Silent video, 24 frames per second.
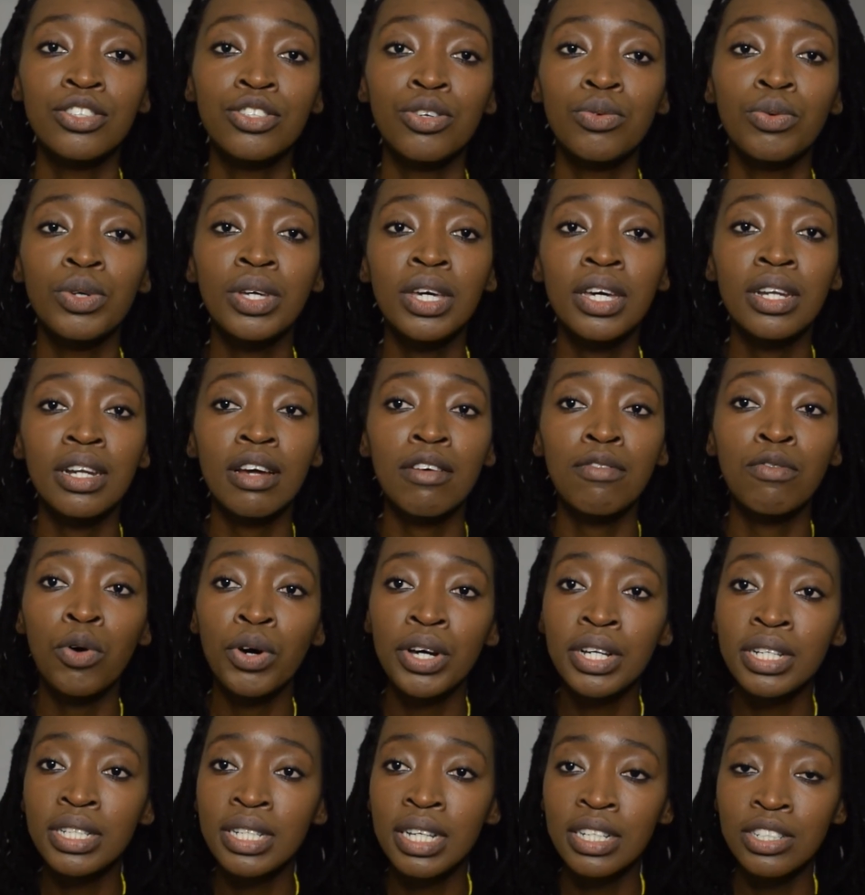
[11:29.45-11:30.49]
So we can
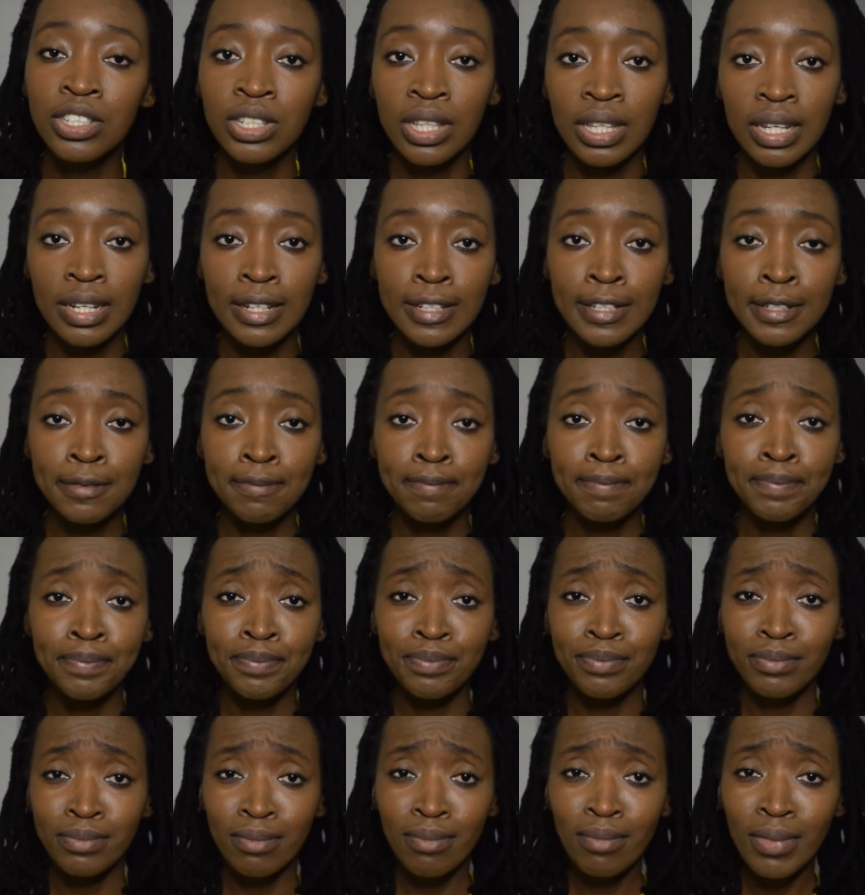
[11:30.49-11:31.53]
avoid such things.
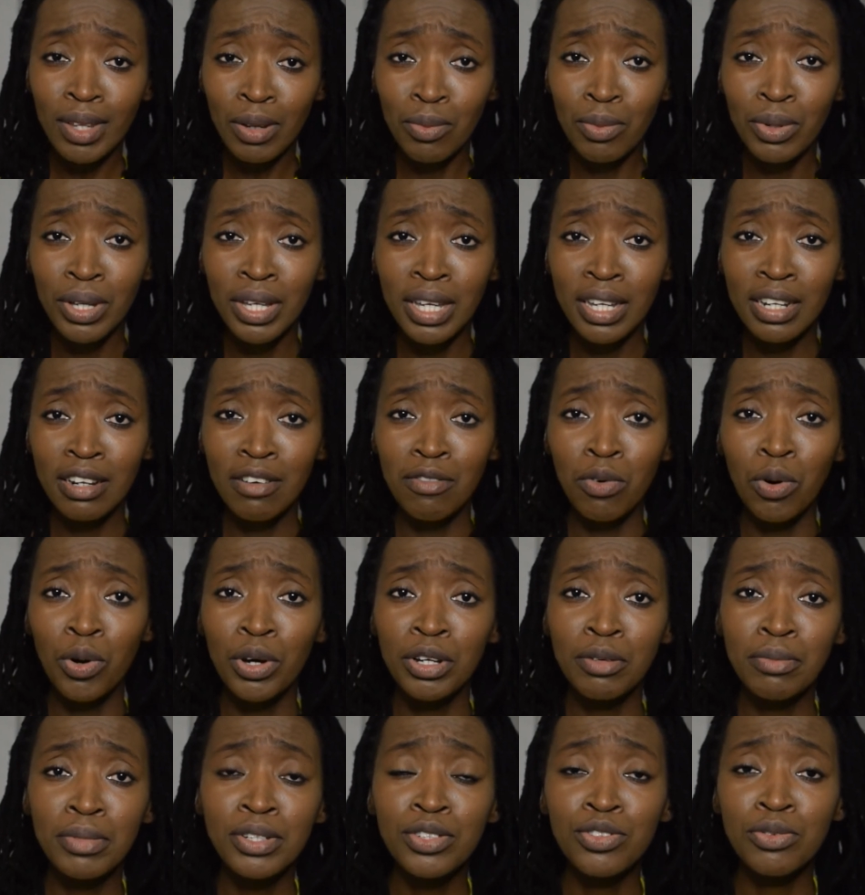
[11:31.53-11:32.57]
We can
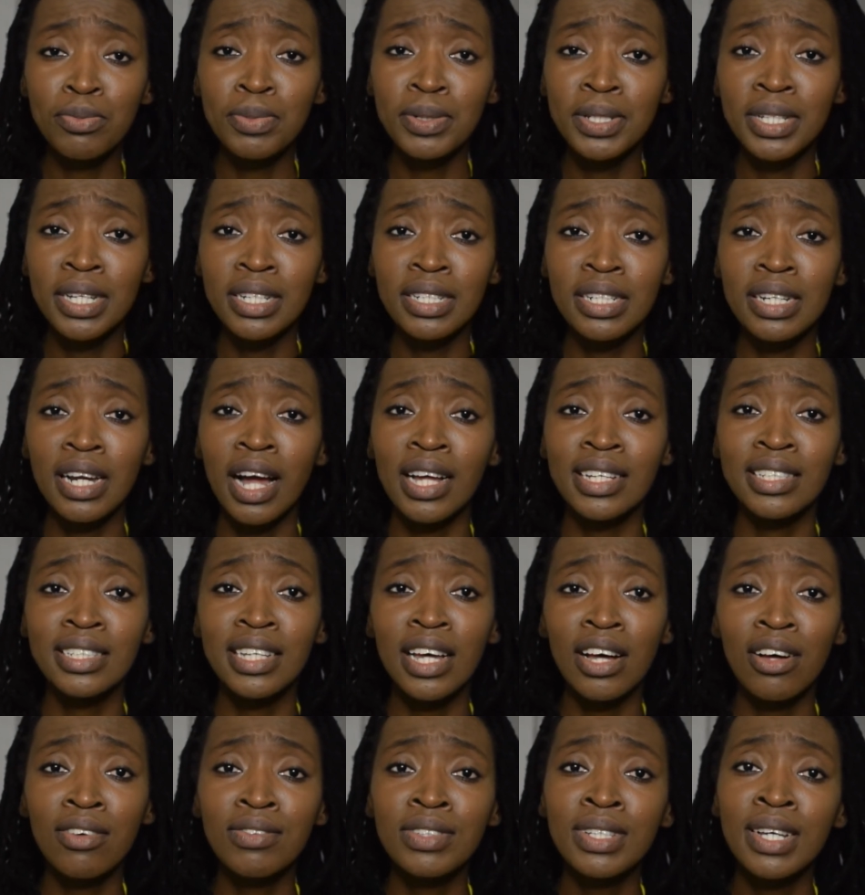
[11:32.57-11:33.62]
avoid misrepresenting
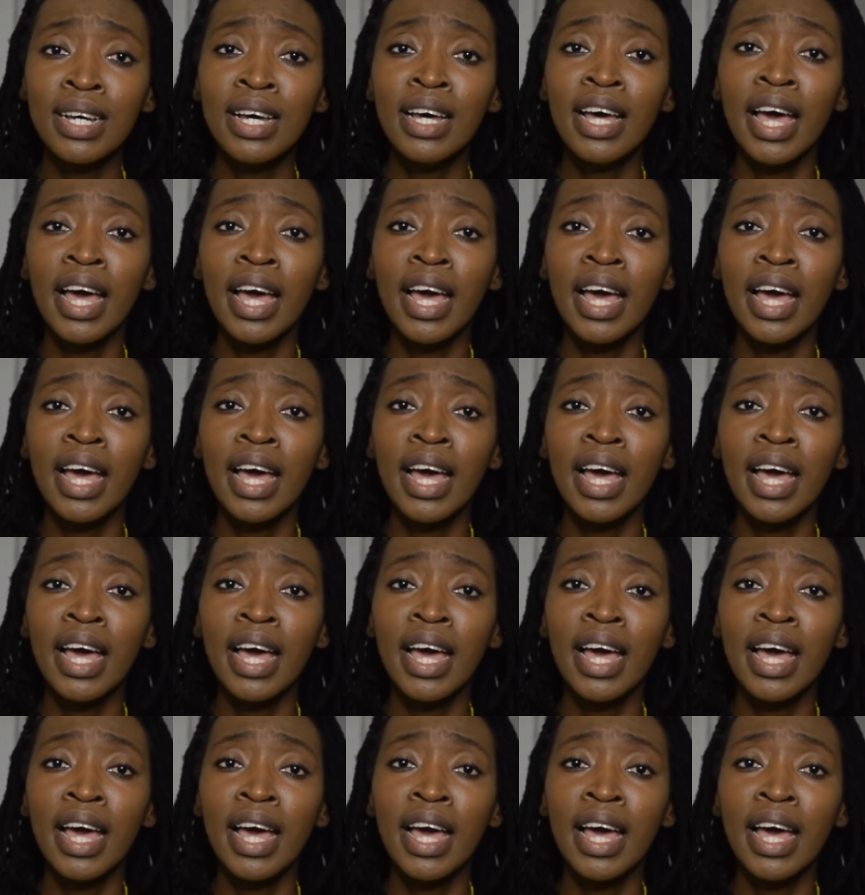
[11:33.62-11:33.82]
ourselves,